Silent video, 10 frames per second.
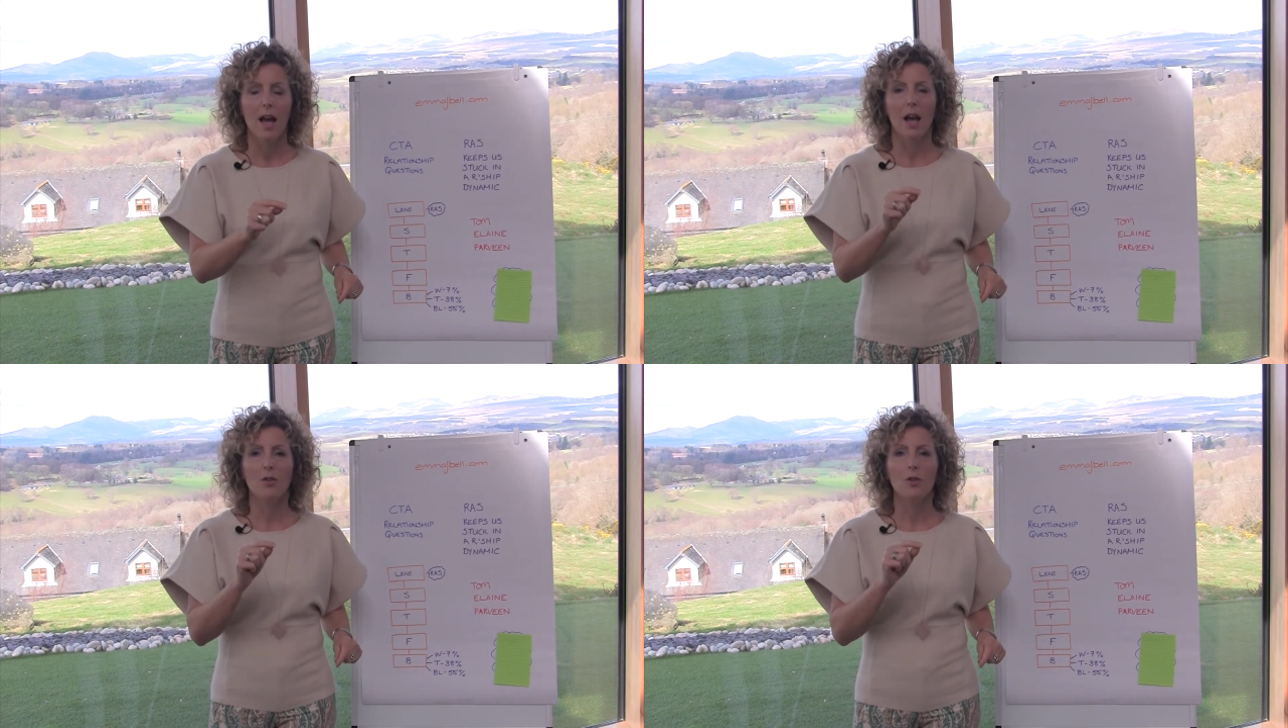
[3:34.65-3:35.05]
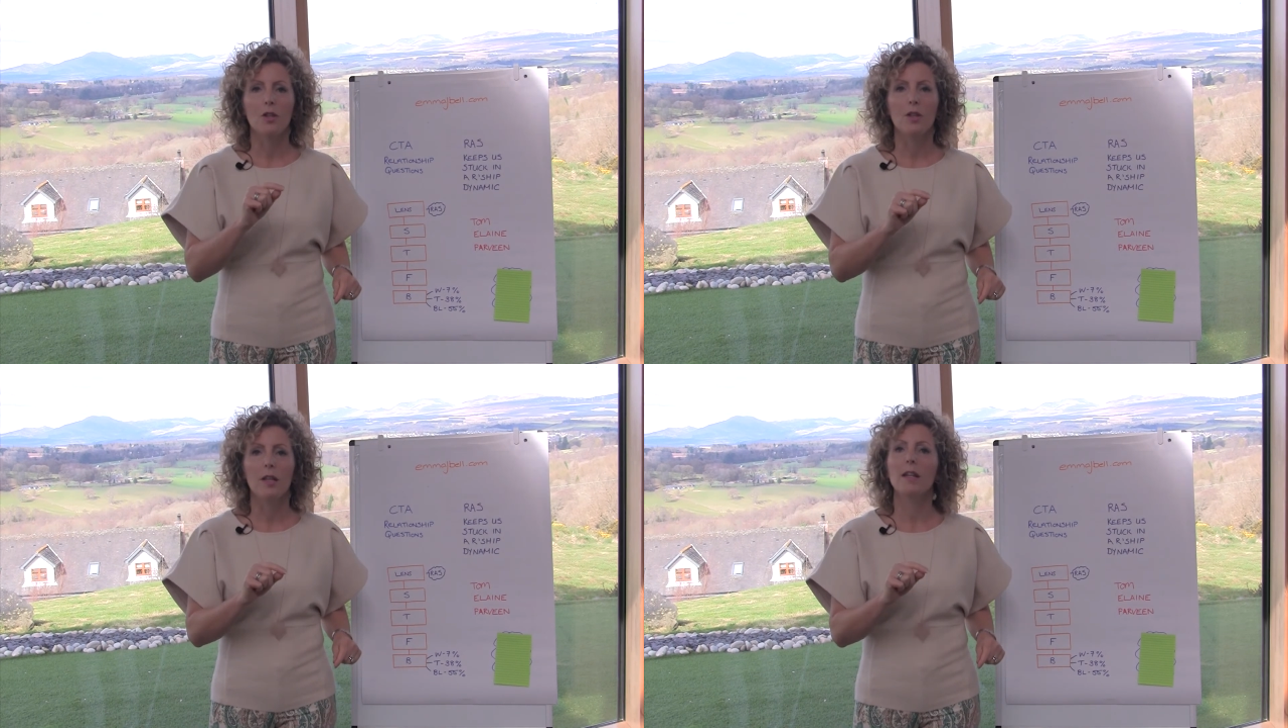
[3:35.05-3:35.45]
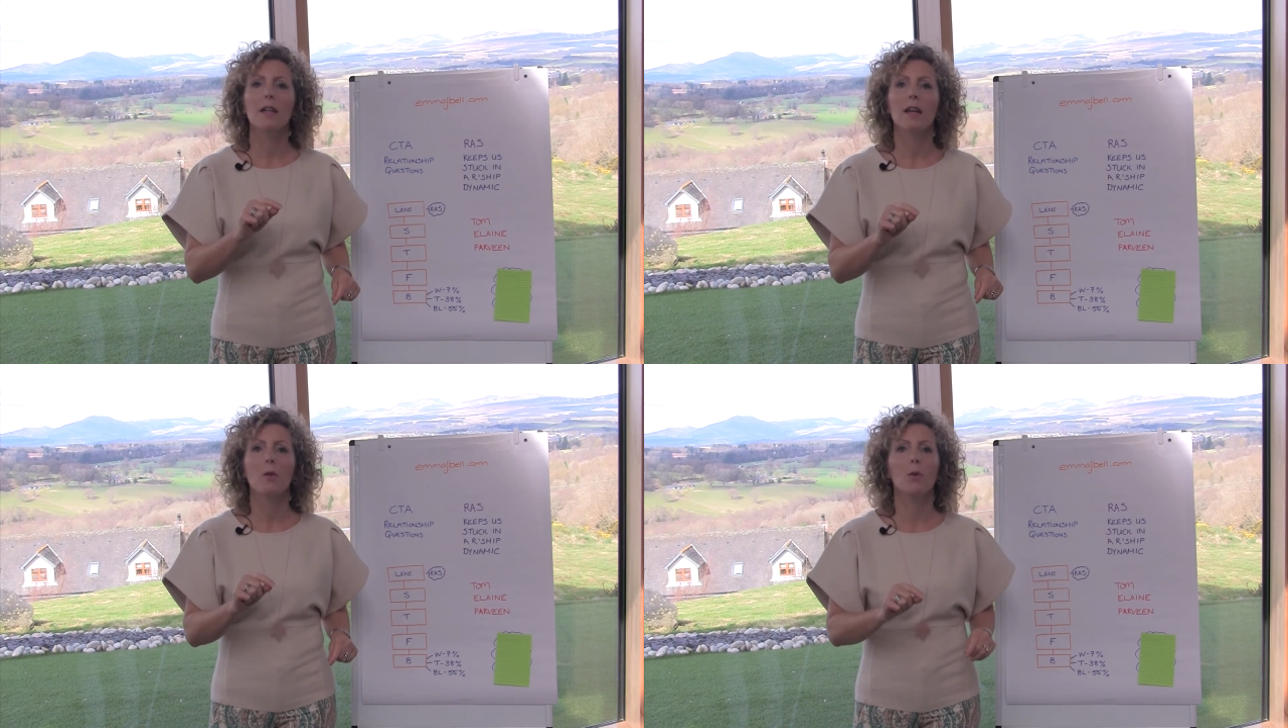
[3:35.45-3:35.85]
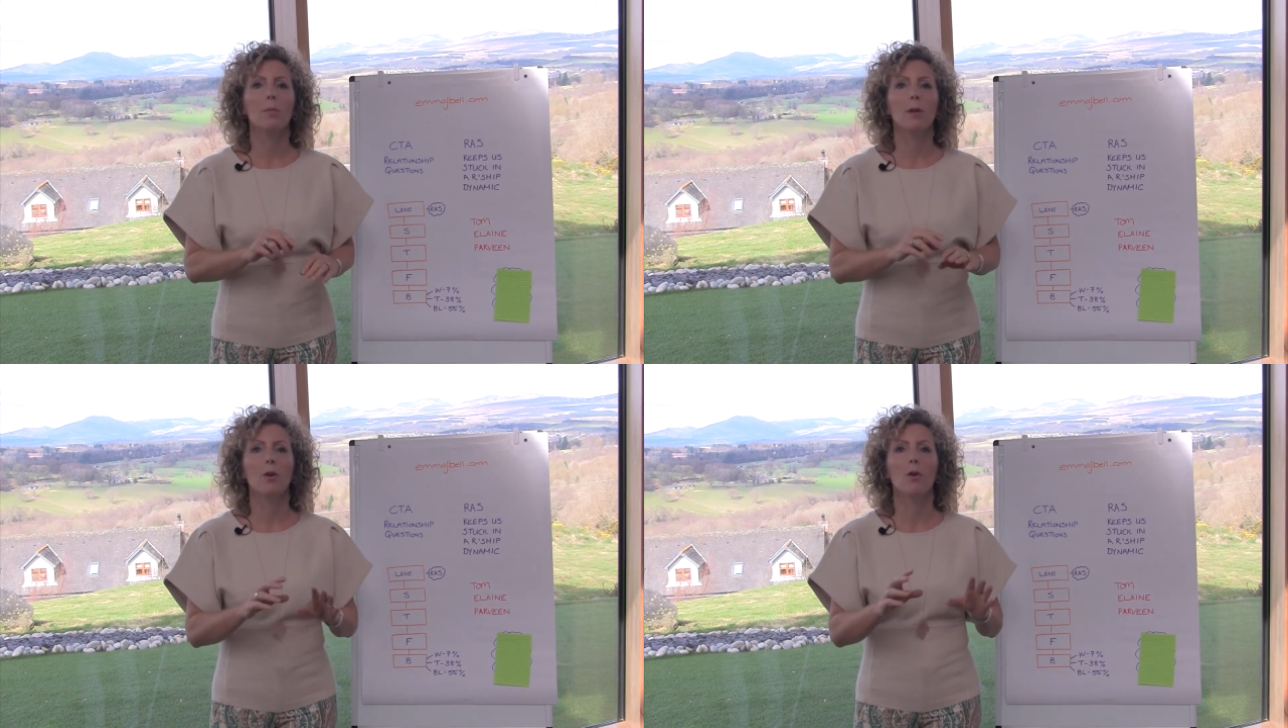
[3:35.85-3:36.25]
and your thinking will
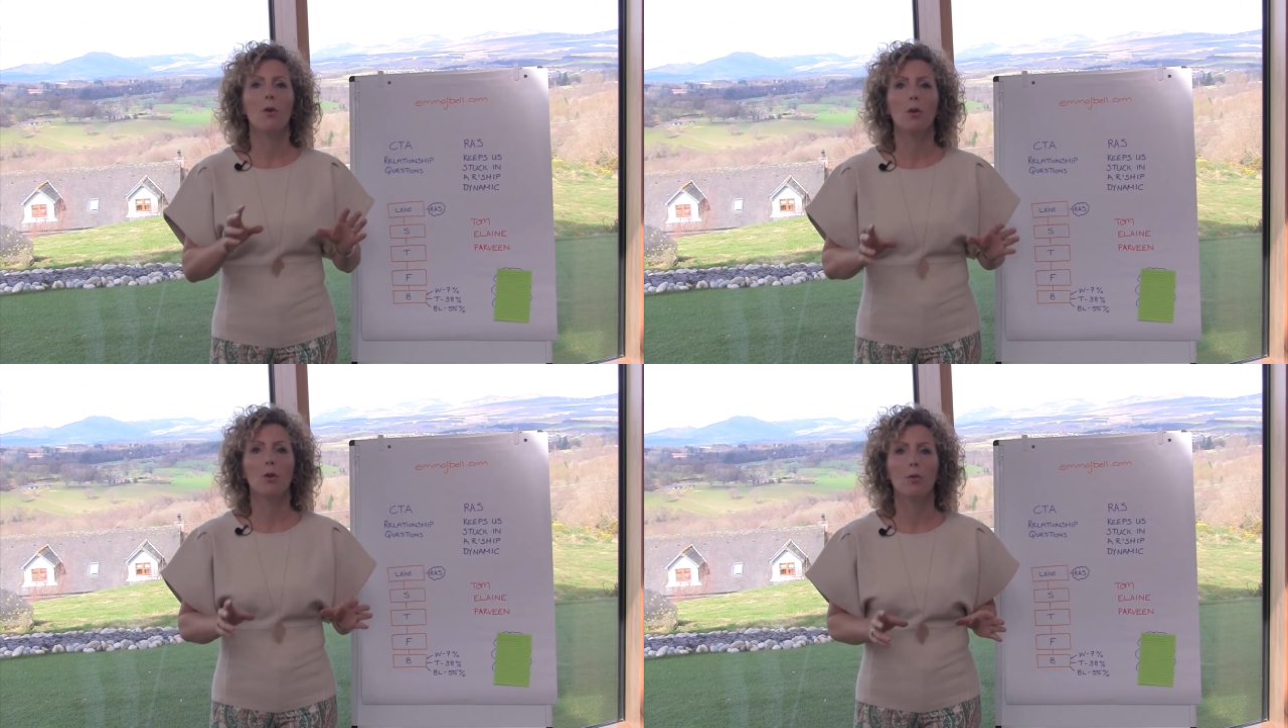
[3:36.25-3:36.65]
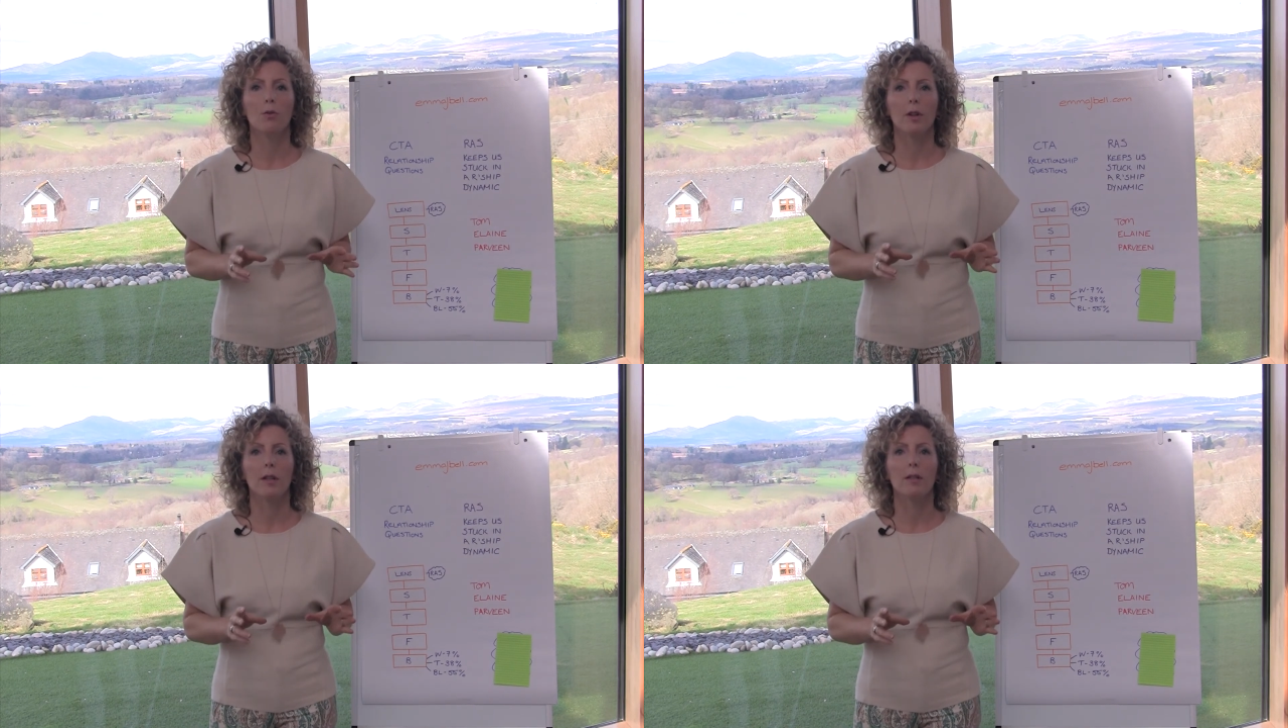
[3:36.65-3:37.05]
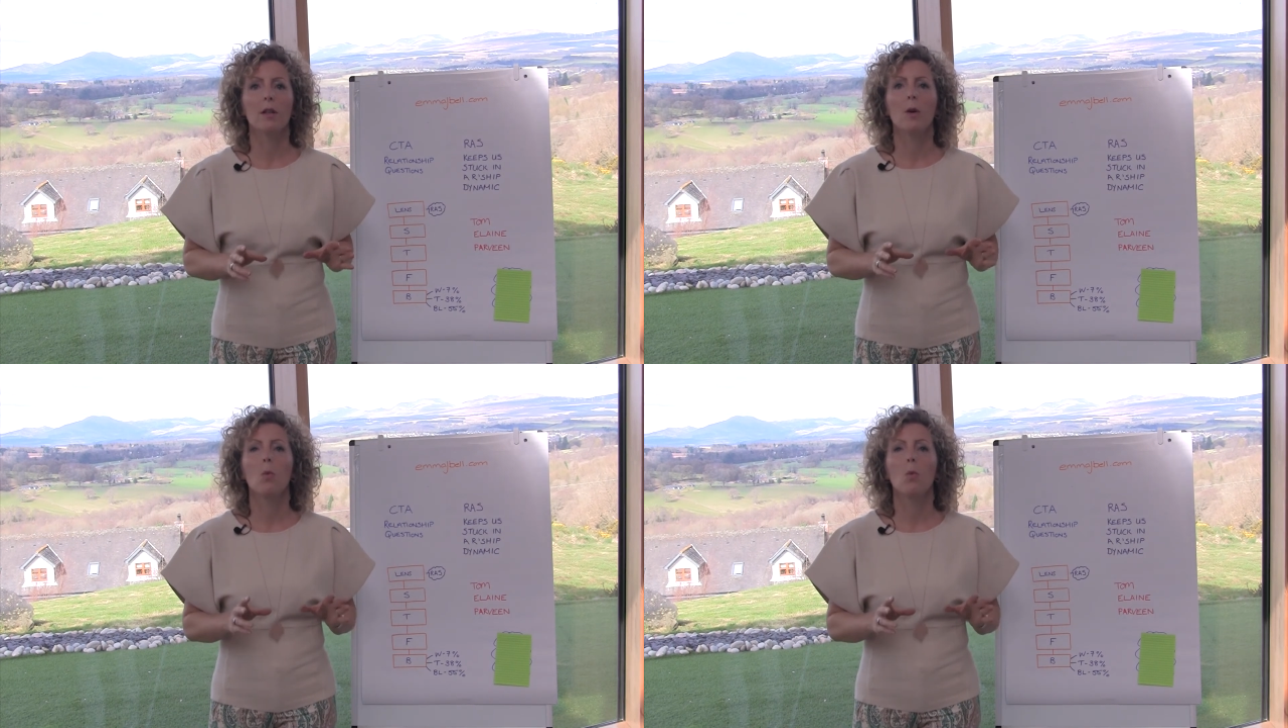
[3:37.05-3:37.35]
be all over it.